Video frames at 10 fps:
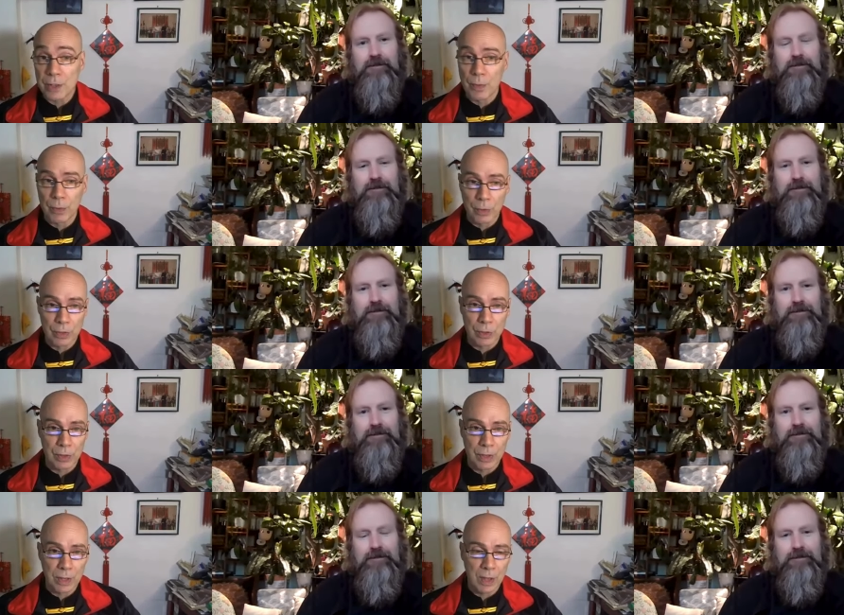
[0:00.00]
Speaker 1: some thoughts
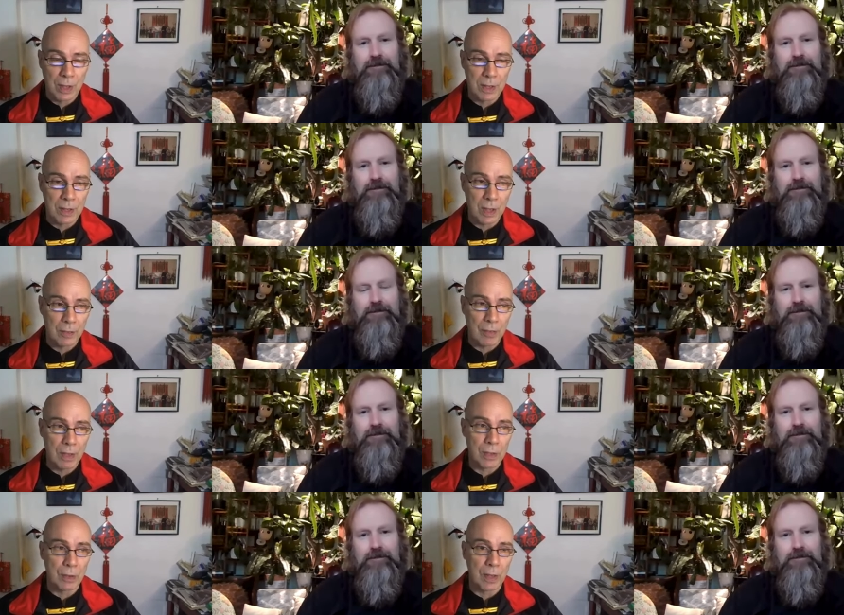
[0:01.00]
on the uh,
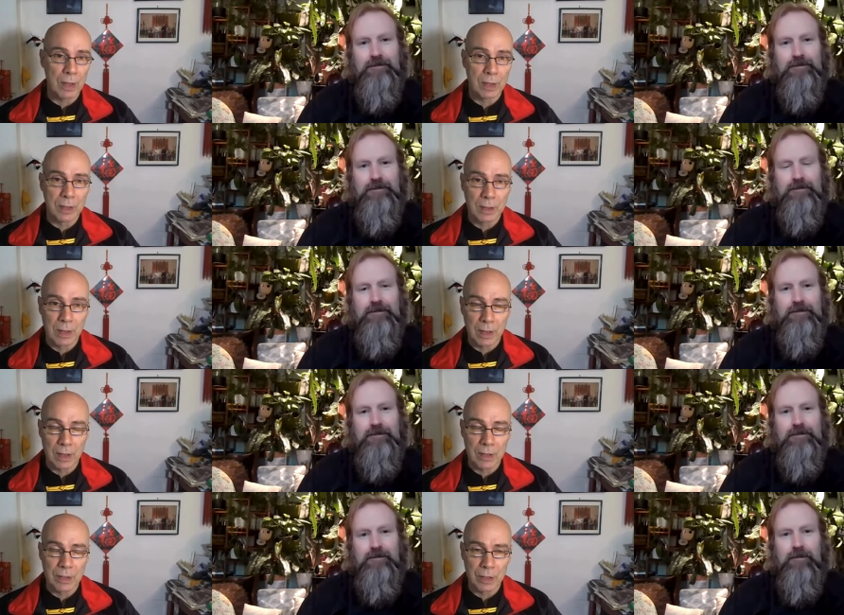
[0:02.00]
Yingtao
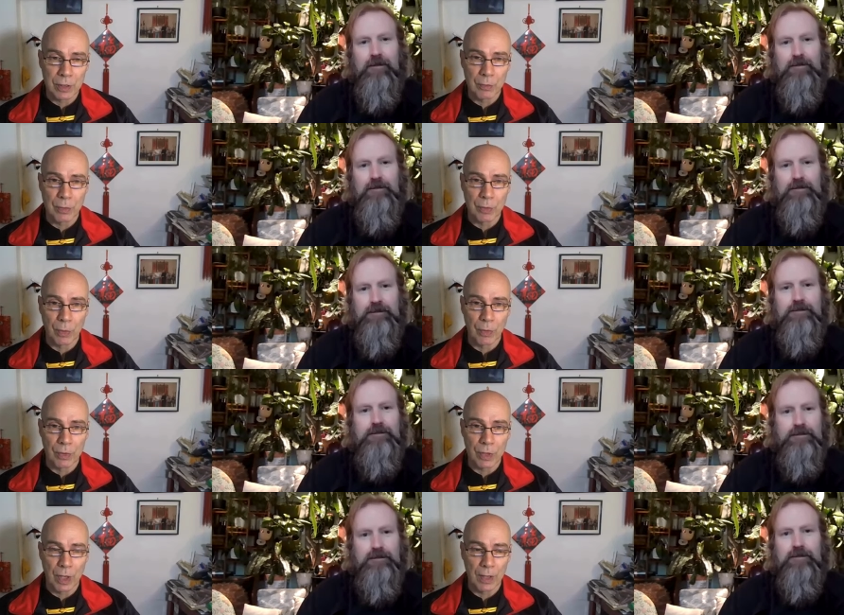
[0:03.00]
uh, system from
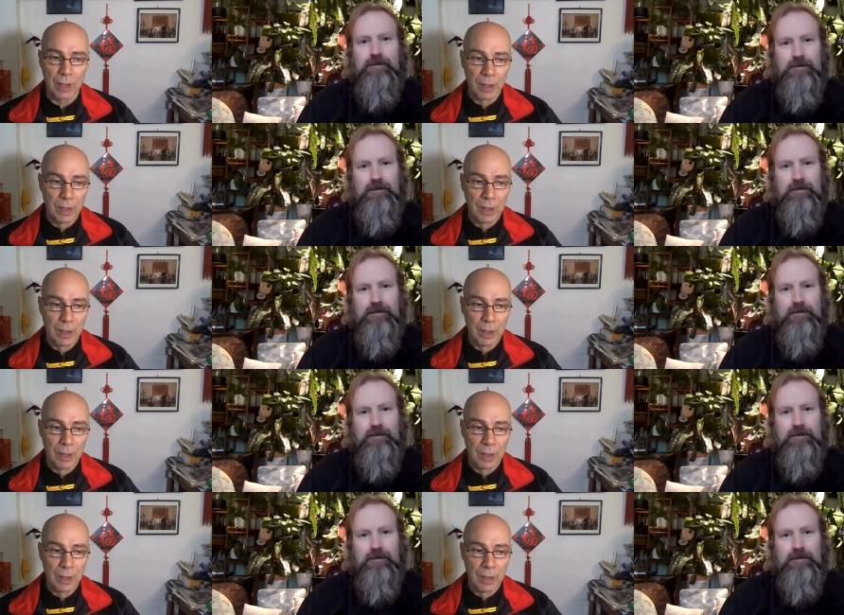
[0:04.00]
northern China.